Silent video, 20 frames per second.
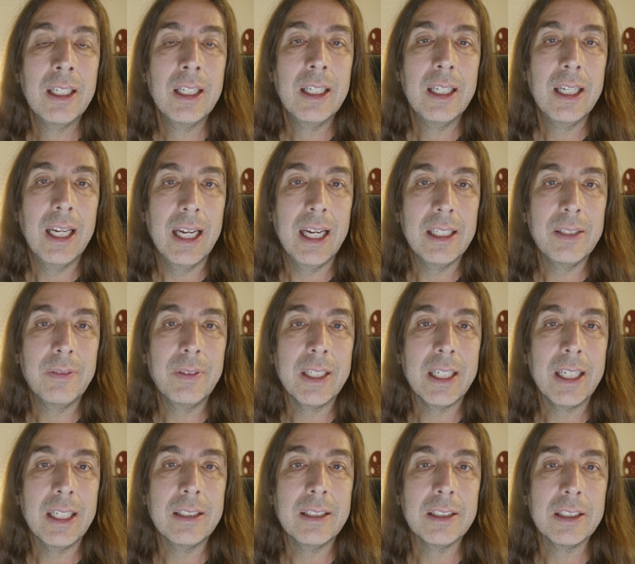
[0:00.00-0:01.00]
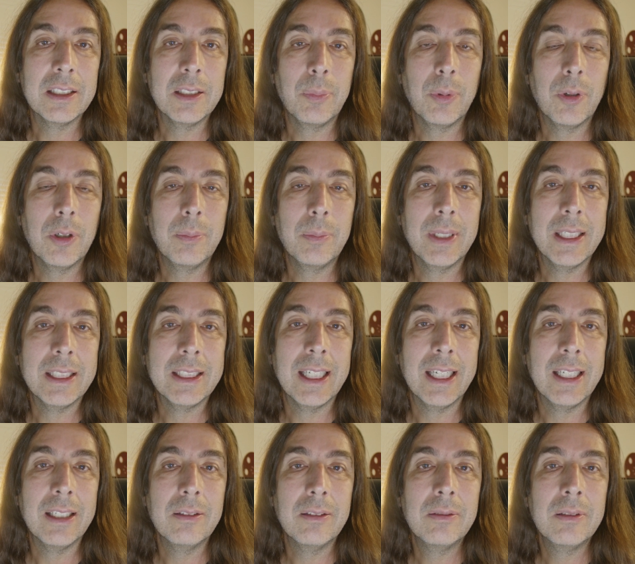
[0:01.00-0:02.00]
And if you care to support my
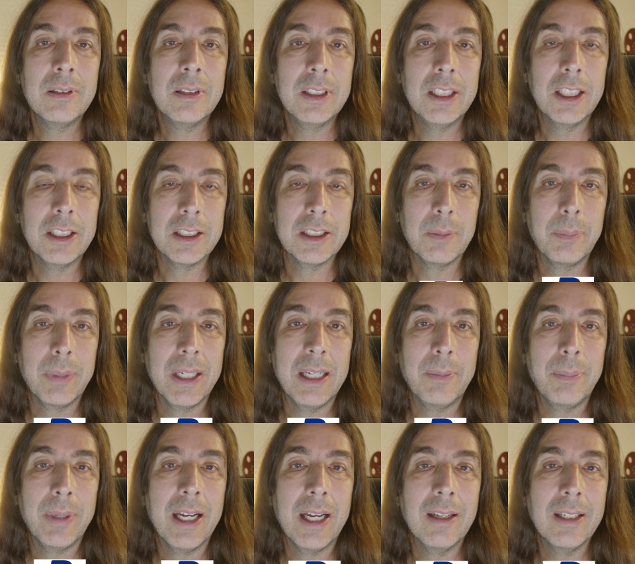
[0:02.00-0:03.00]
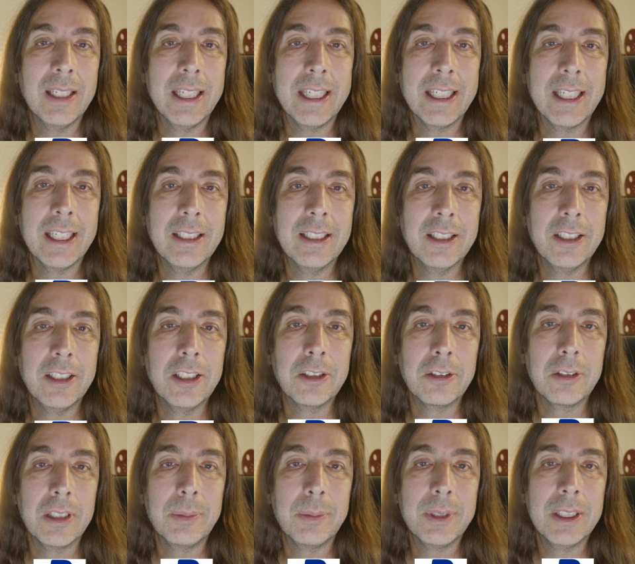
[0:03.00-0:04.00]
channel, there's a PayPal link in the
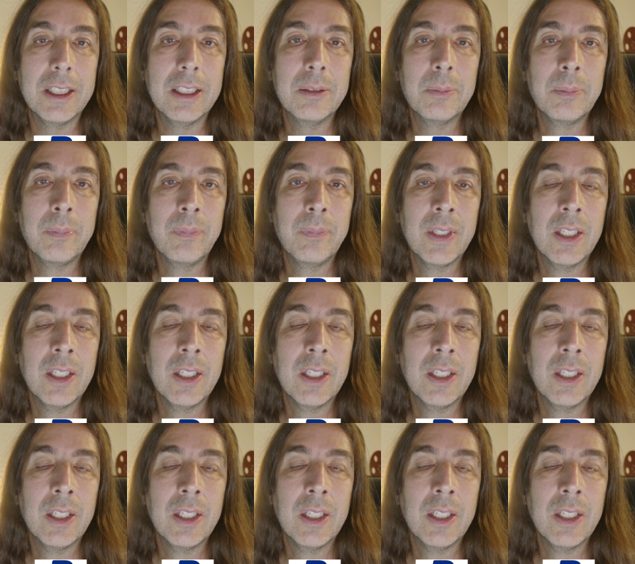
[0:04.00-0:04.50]
description,